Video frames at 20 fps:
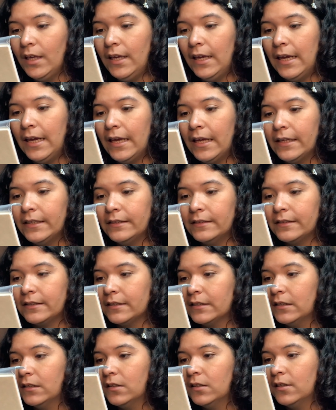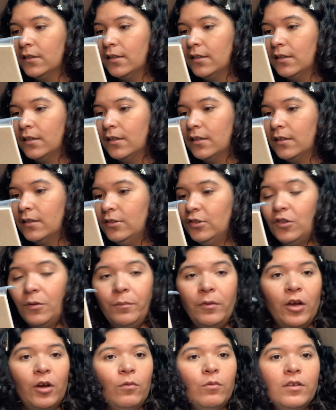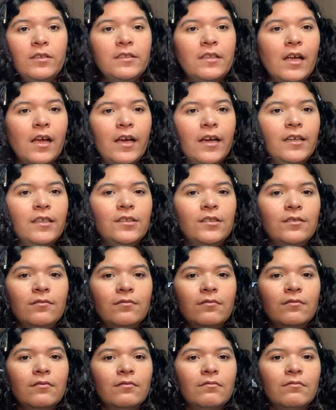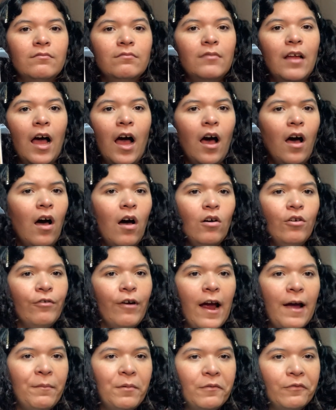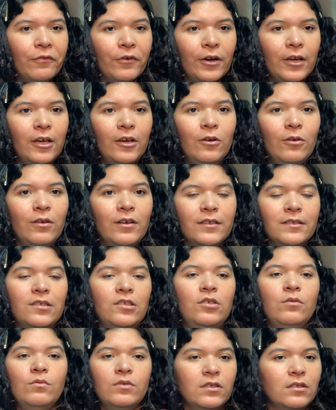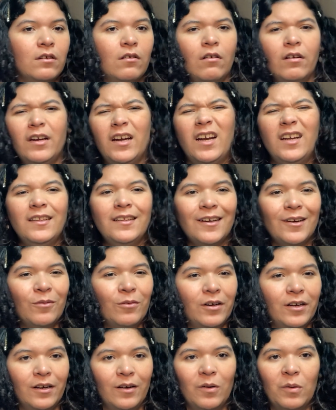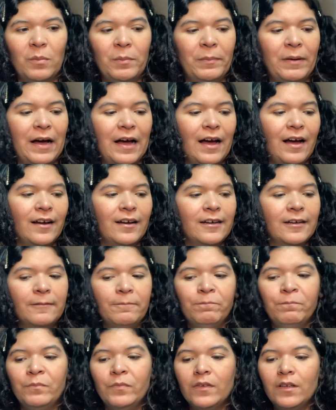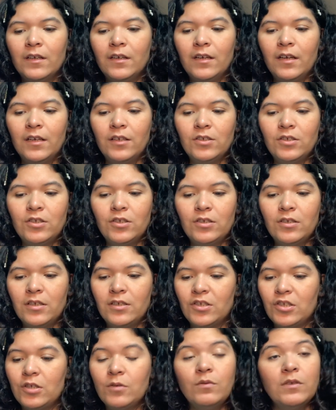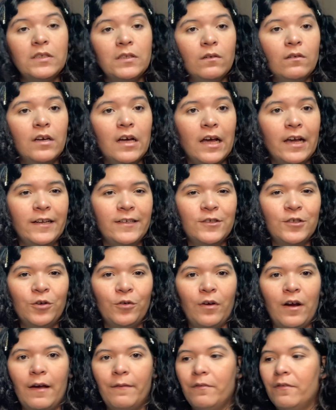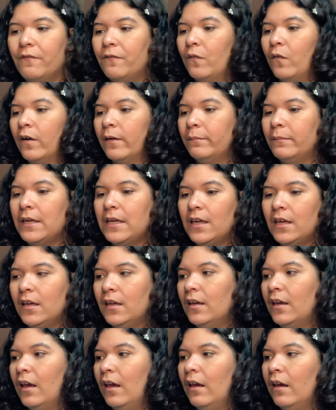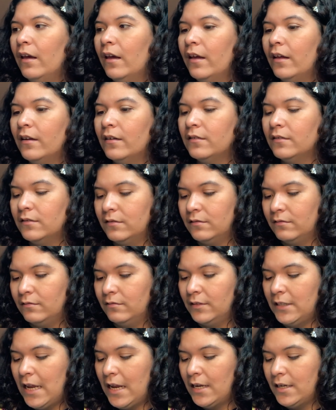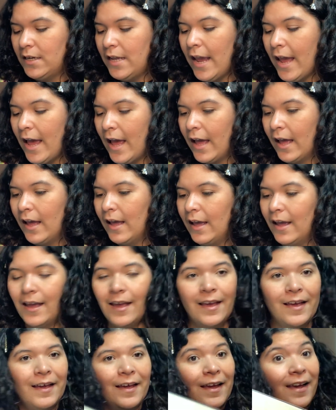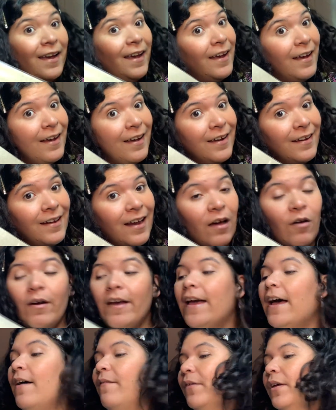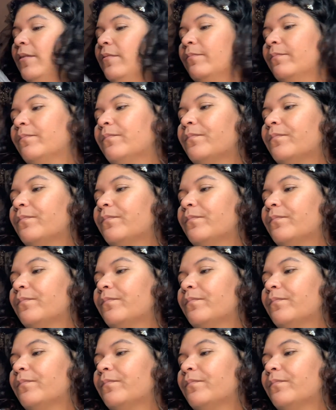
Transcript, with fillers: And Jameer was like, I'll grab it for you, because she was going, I didn't want to go back. And she was so kind to grab it for me, and yeah, and now I have it.